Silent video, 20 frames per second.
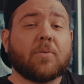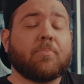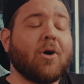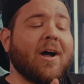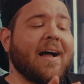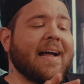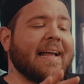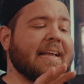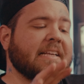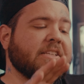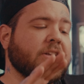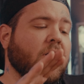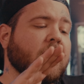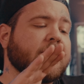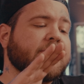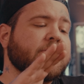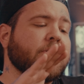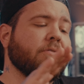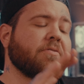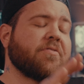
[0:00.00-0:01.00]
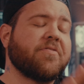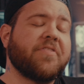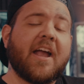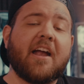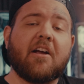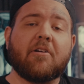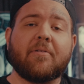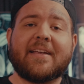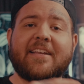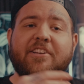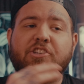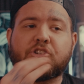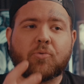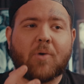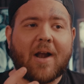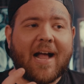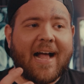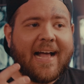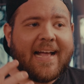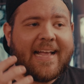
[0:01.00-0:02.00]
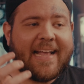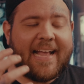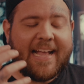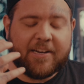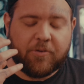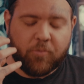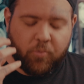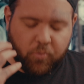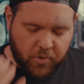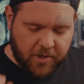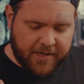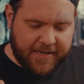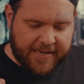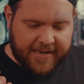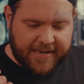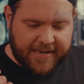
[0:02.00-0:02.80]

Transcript: Bois is also very dry and woody.